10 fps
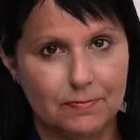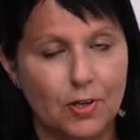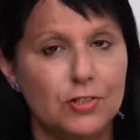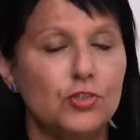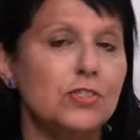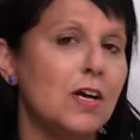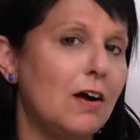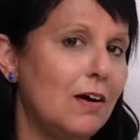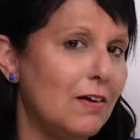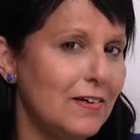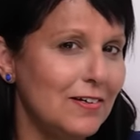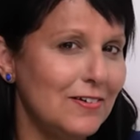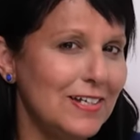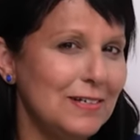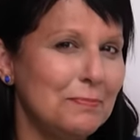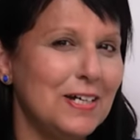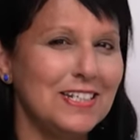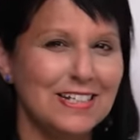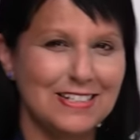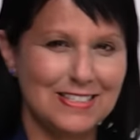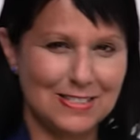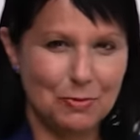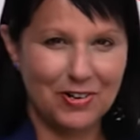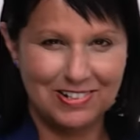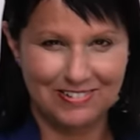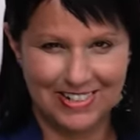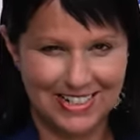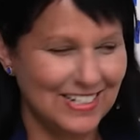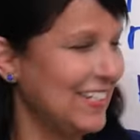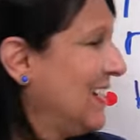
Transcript: Not just hard learning, but smart learning.